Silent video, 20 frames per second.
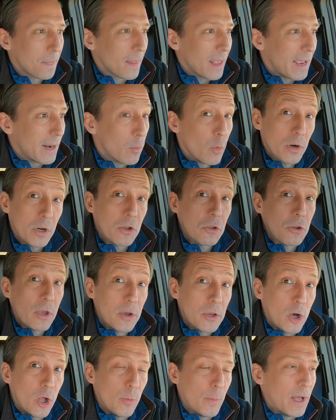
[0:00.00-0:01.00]
And I wanted to
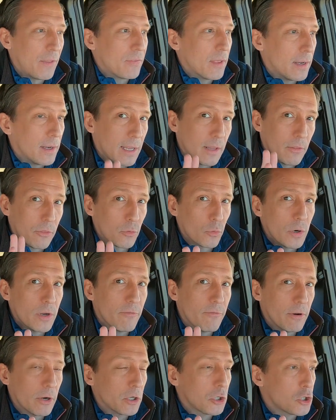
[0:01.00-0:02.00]
tell you all about that in
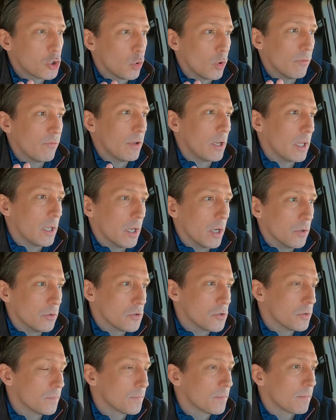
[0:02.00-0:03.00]
3 very short
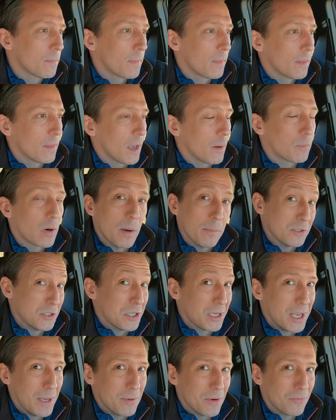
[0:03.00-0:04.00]
videos. Promise
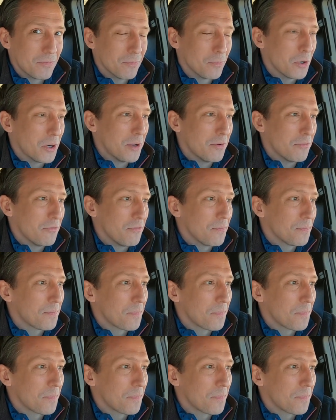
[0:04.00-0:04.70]
to keep it brief.